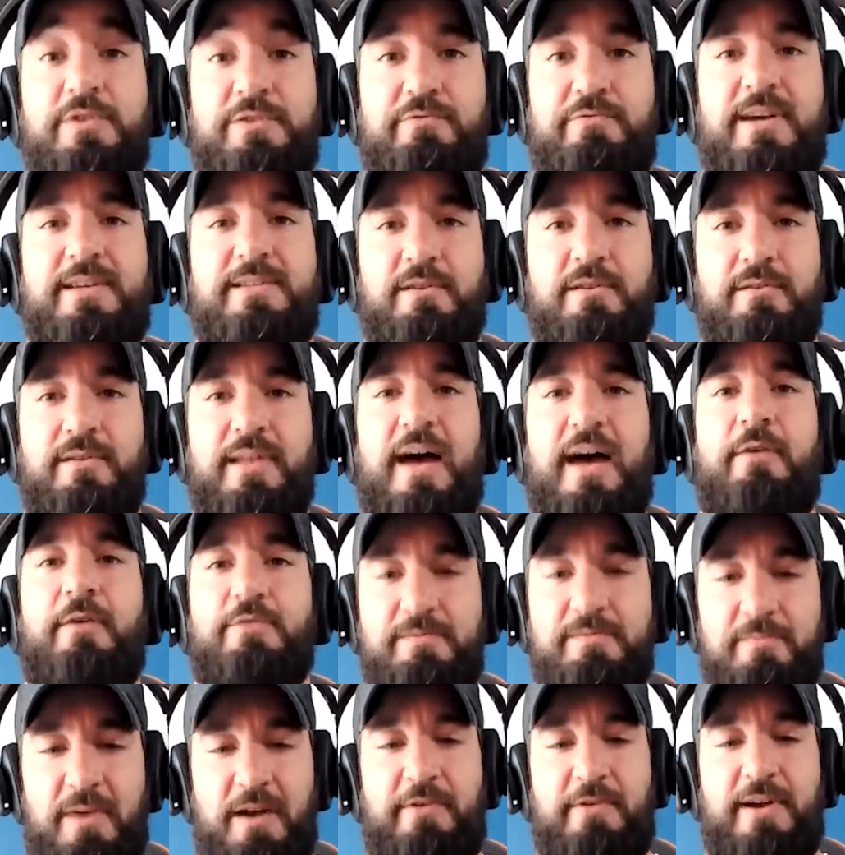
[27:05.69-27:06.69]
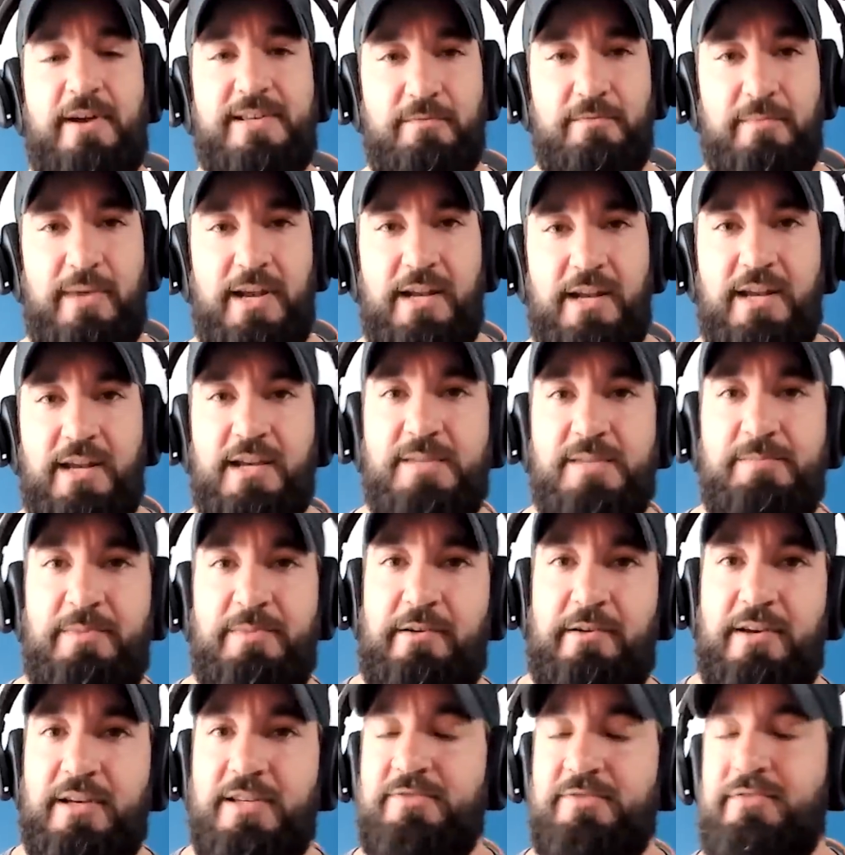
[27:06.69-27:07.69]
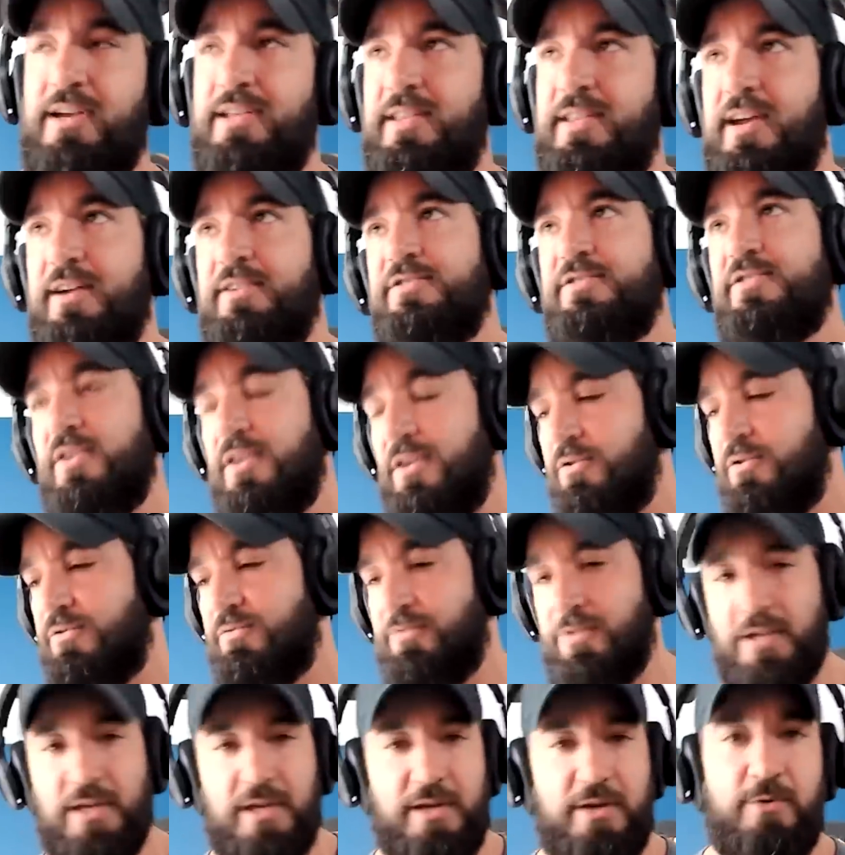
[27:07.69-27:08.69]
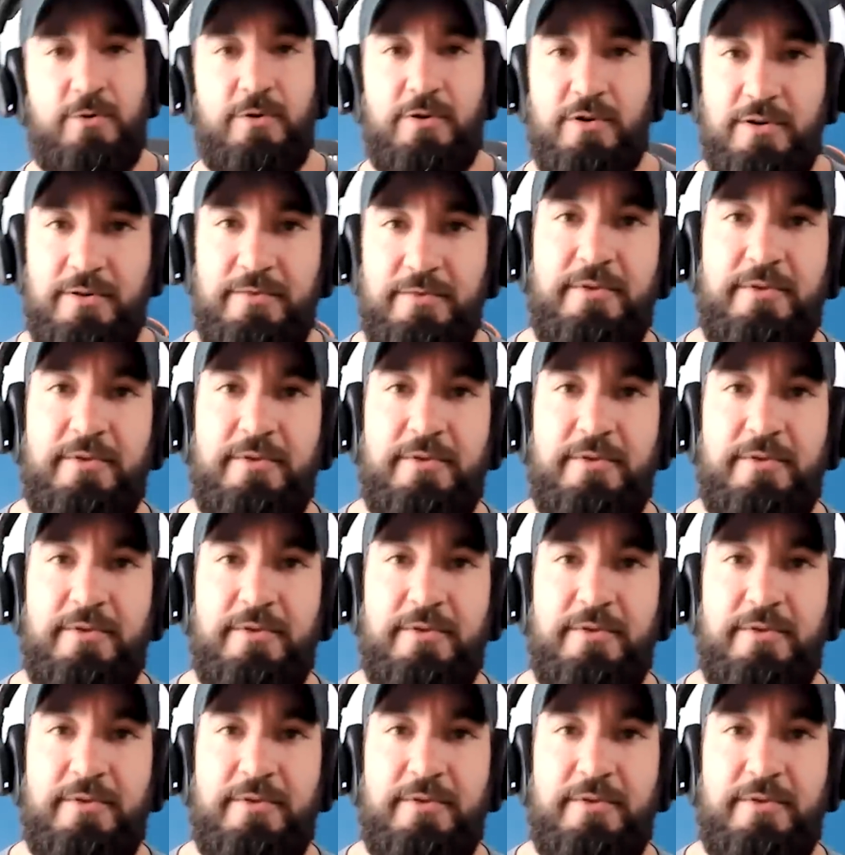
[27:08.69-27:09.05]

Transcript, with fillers: wrestle that was my WrestleMania experience right there. So it was really cool.